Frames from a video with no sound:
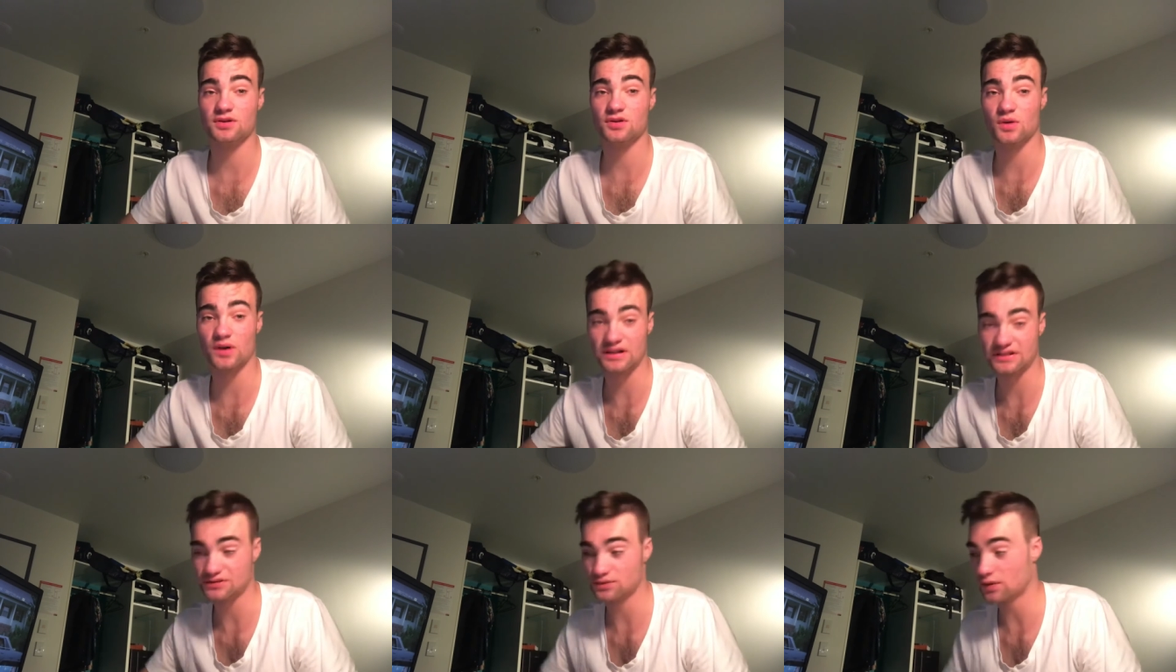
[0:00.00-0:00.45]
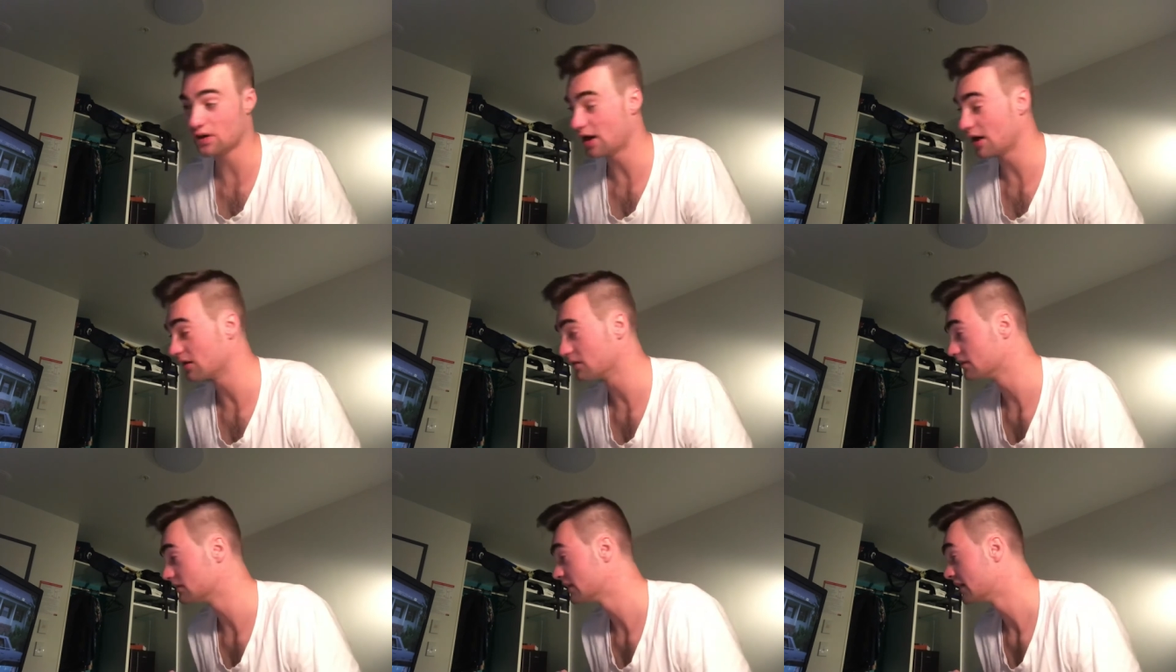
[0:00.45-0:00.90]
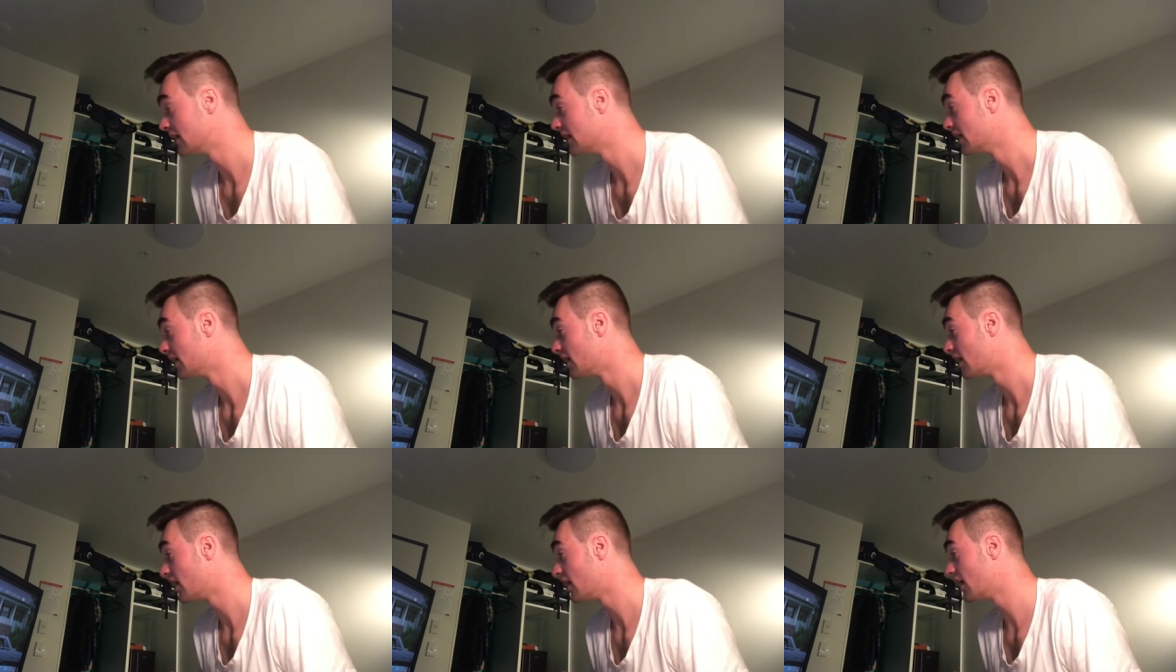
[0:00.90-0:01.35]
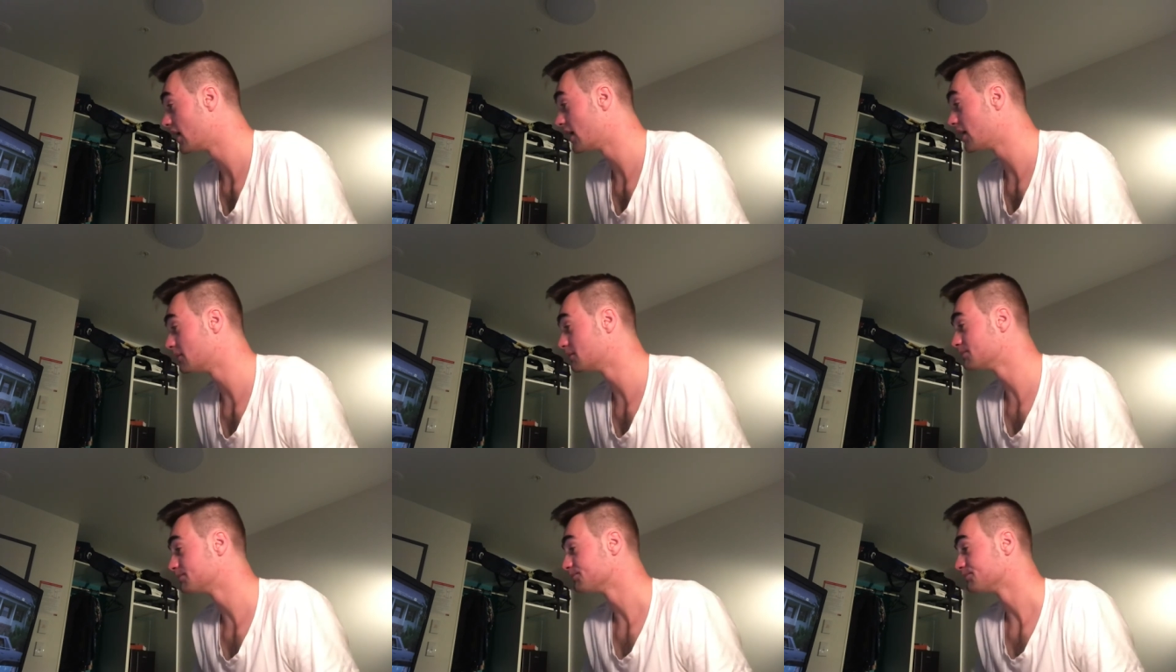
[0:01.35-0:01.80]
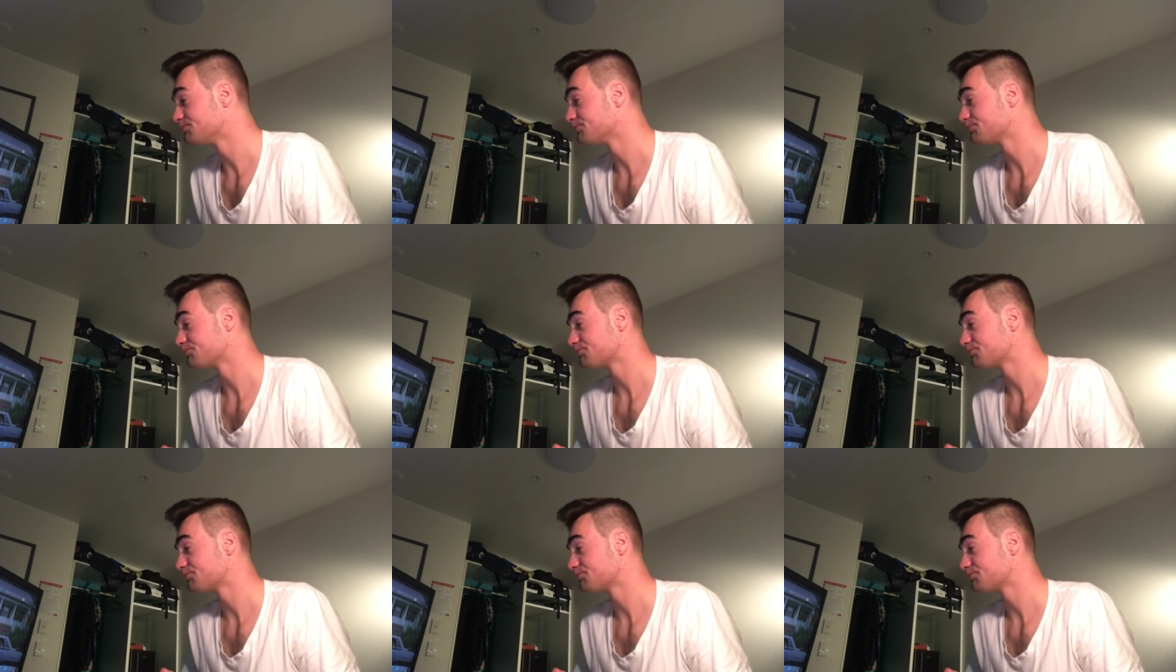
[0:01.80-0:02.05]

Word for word: quite a while. Um,